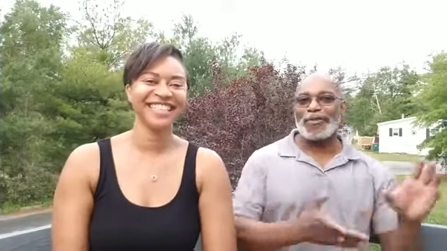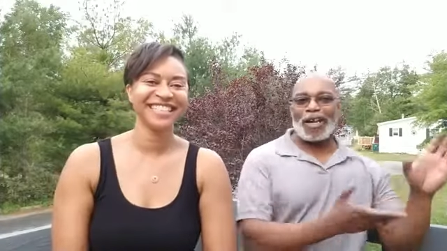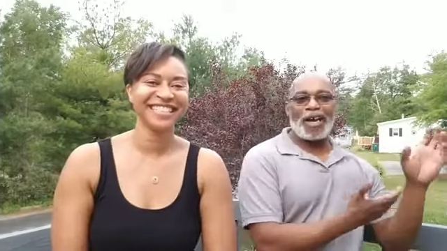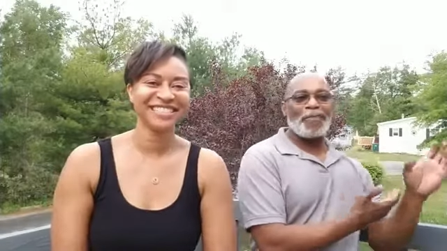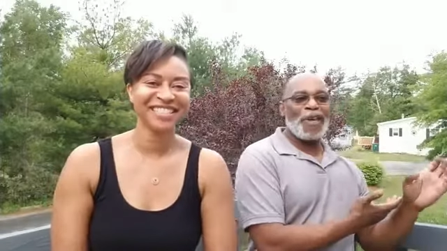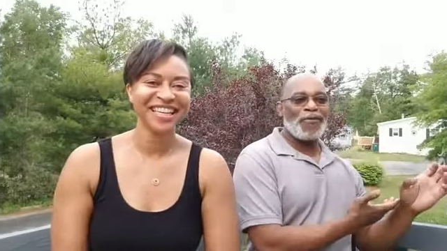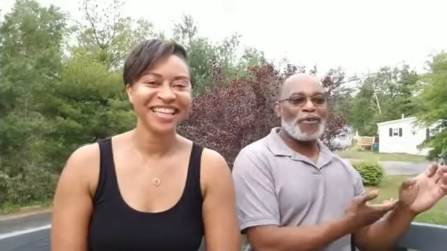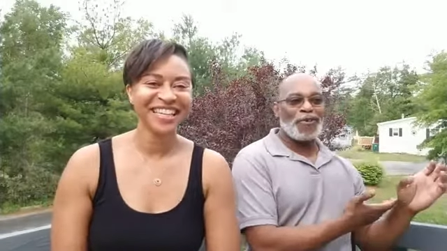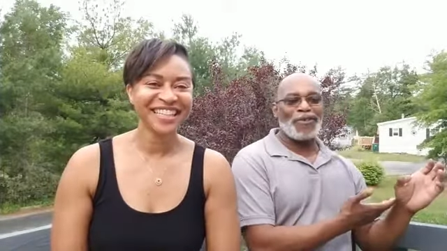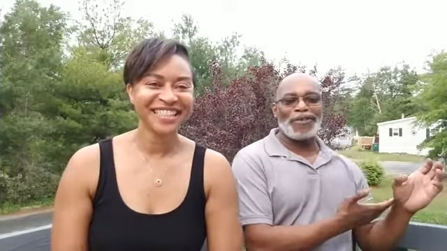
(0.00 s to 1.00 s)
Speaker 1: I have my
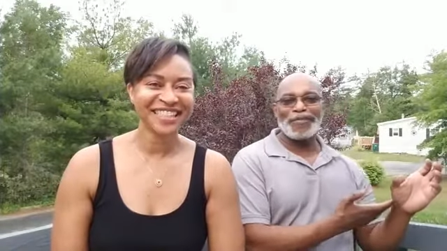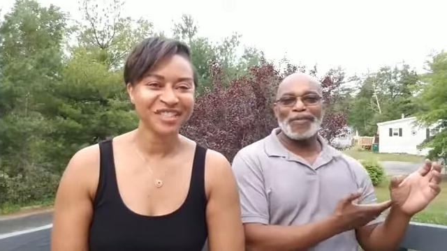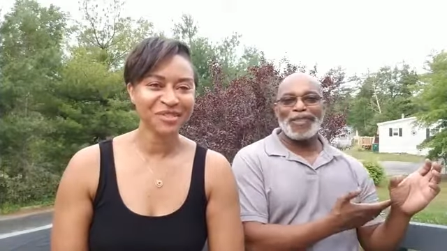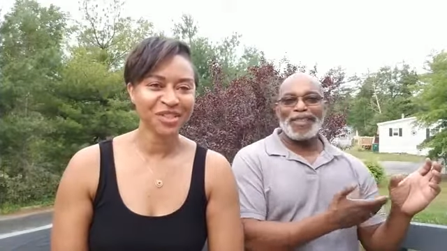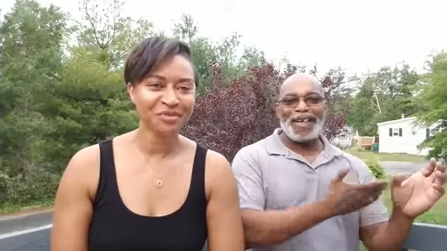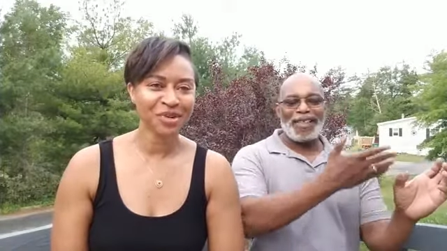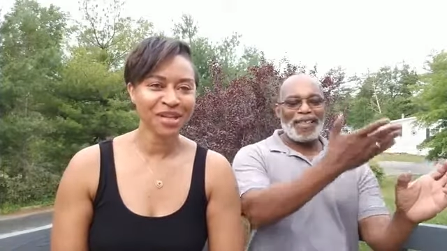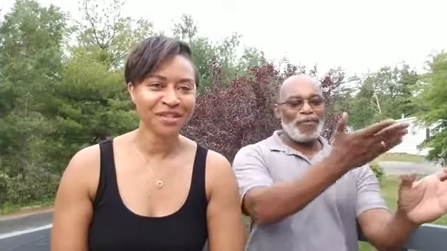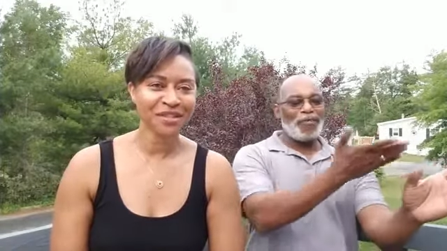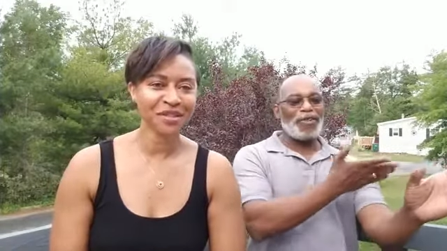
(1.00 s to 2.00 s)
phone. Yes, we should. And practice.
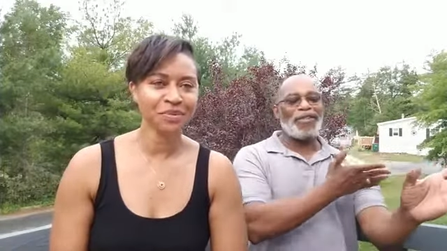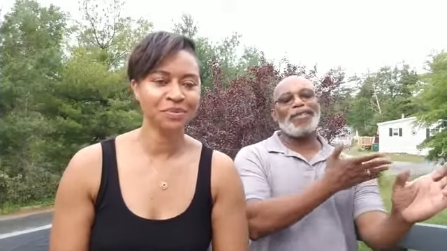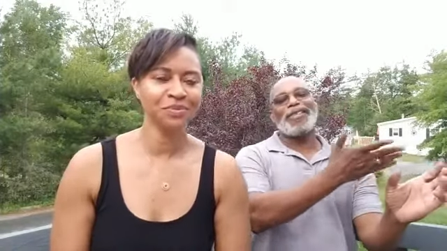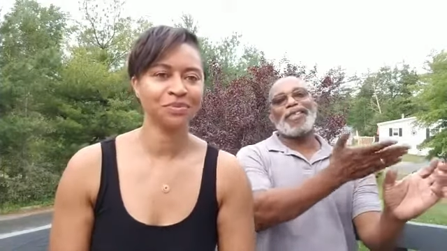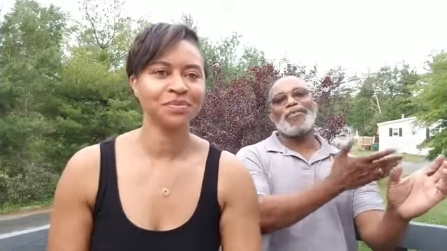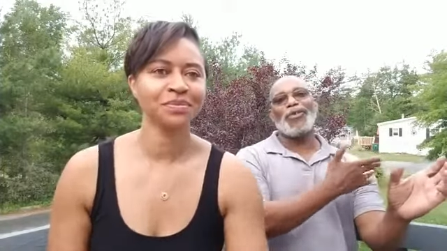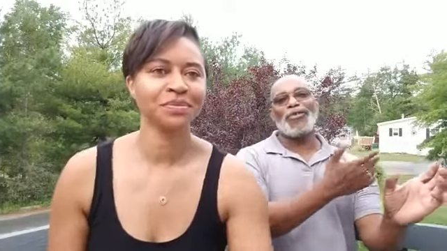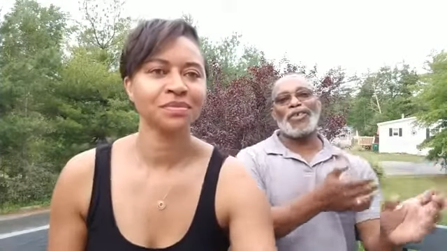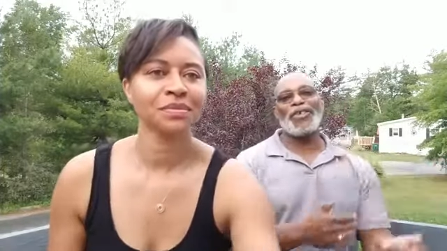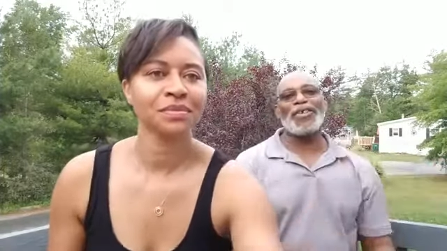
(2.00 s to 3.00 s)
then we then we
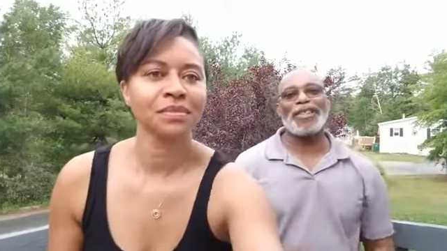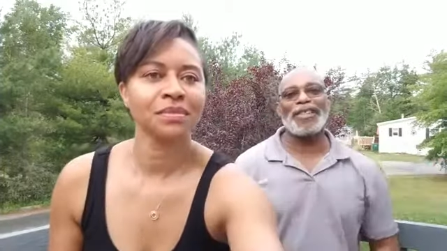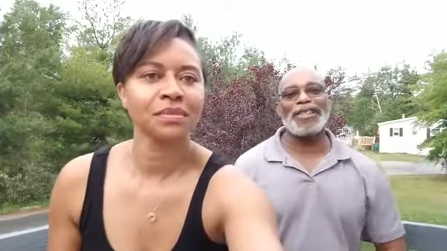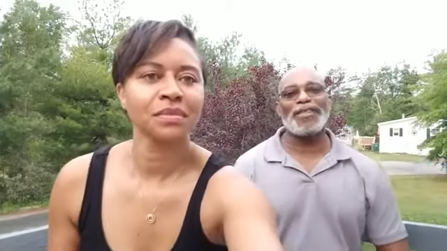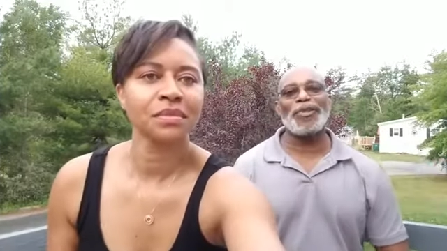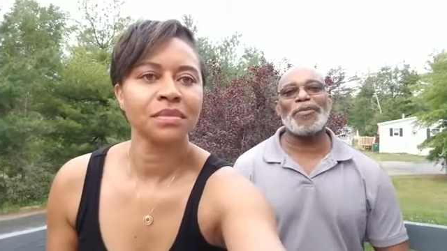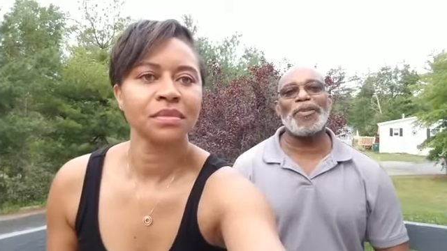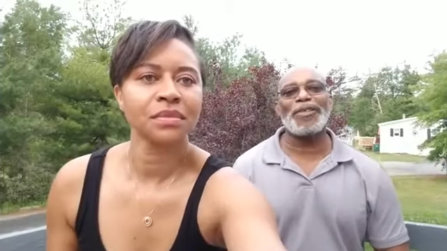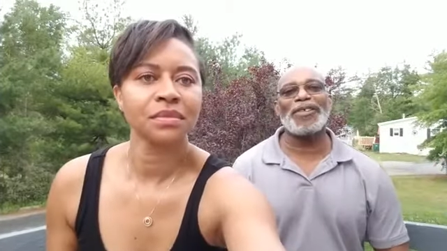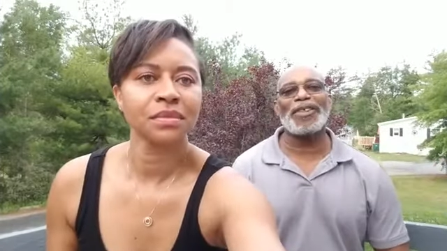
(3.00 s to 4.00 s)
record that, and then people
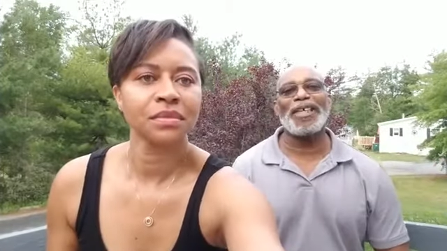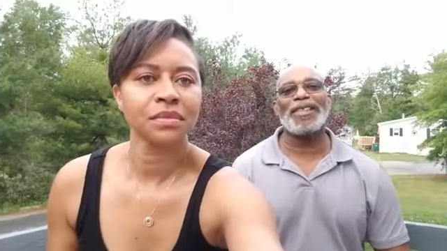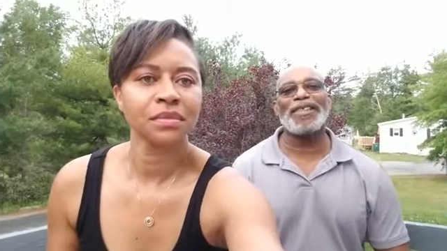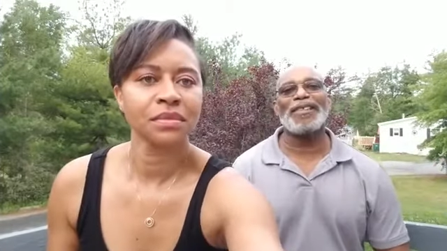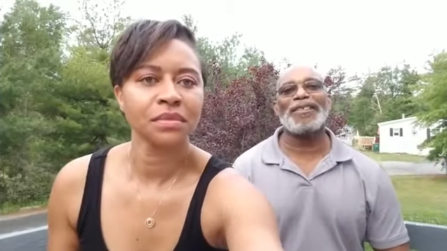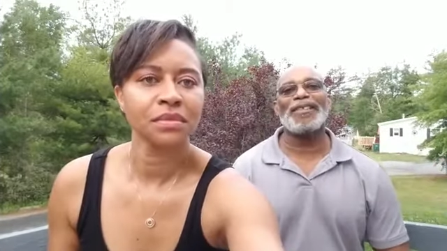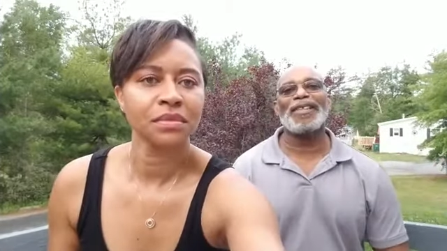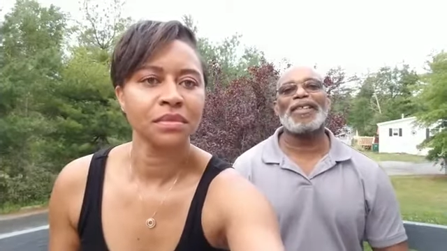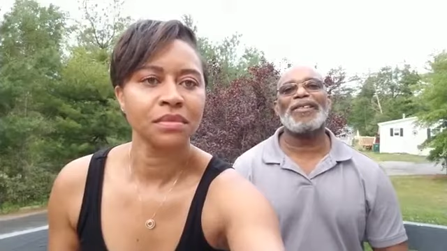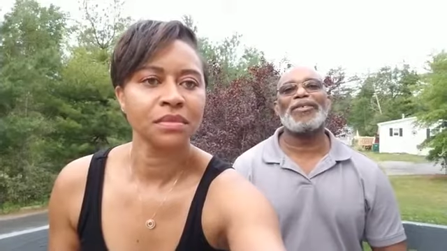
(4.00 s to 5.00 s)
will know how to how
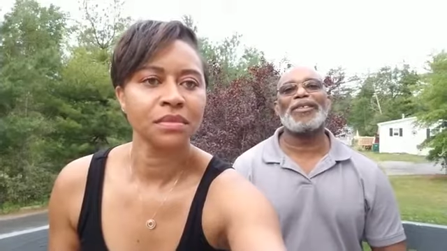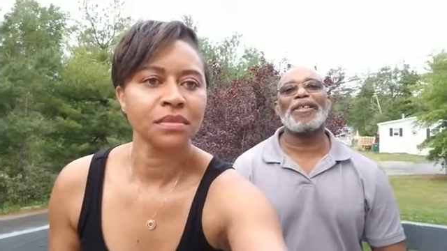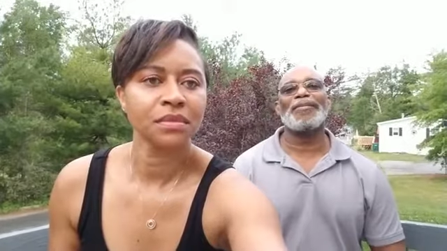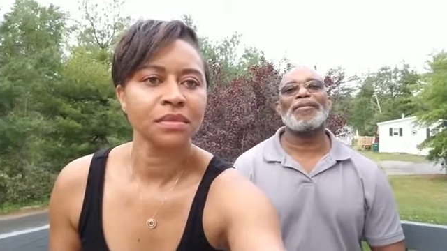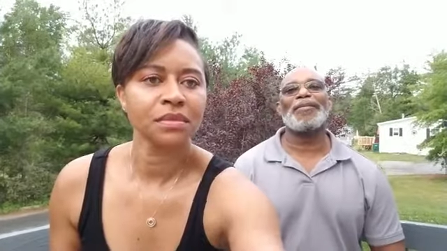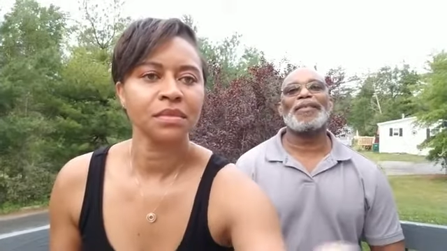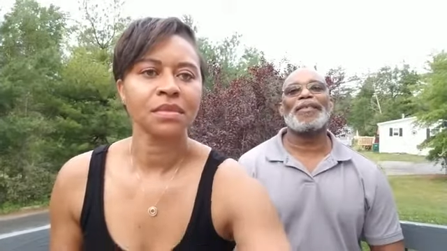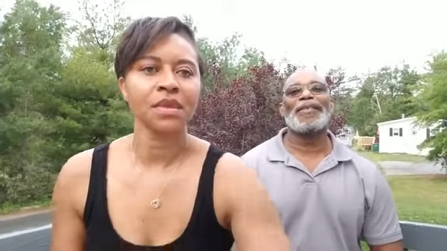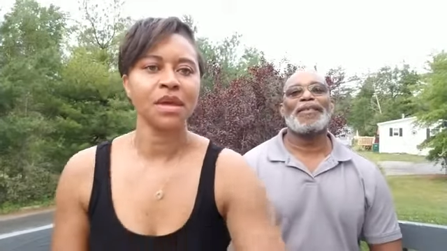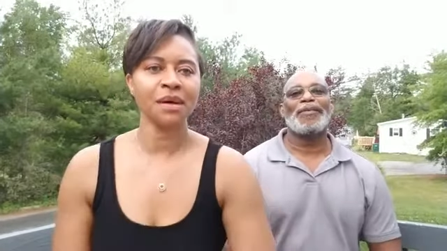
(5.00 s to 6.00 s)
to do that.
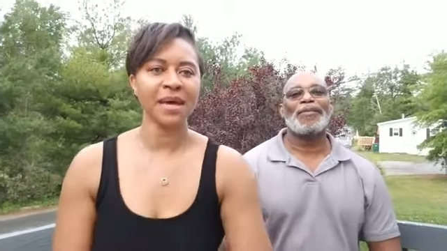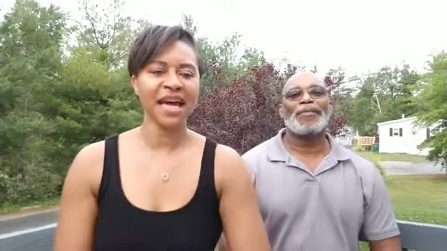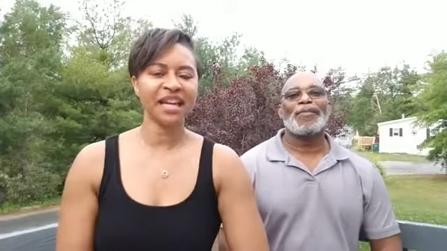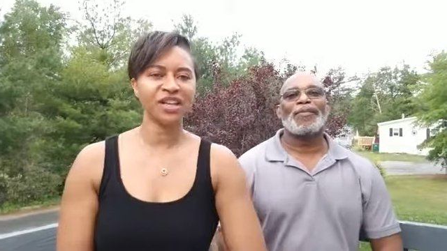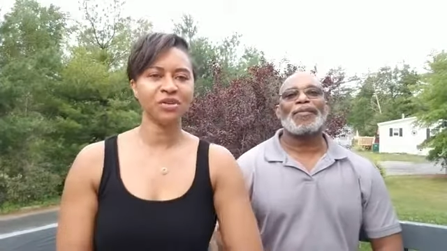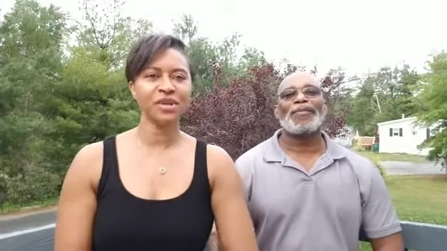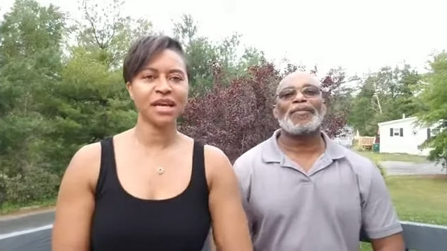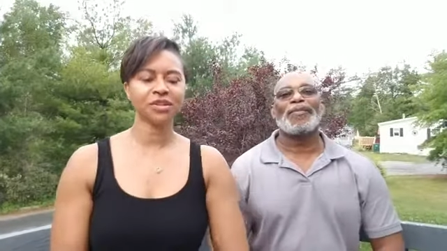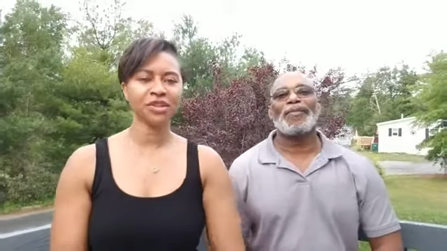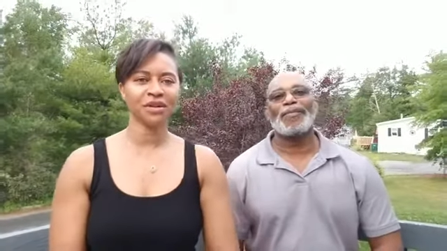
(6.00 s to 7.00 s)
Speaker 2: I'm adding you now,
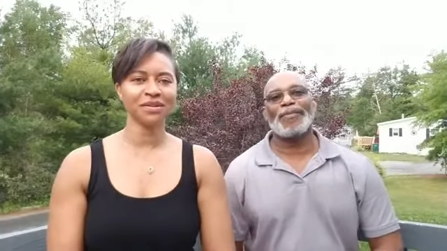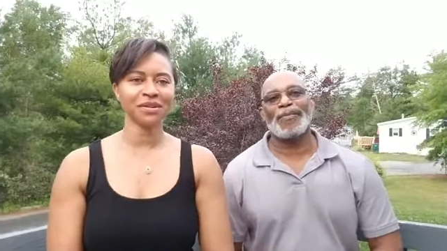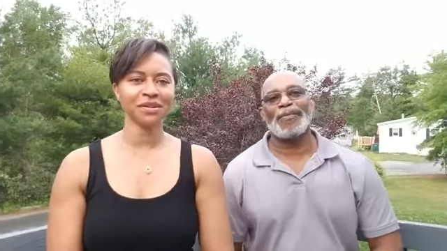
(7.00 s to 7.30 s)
Charles.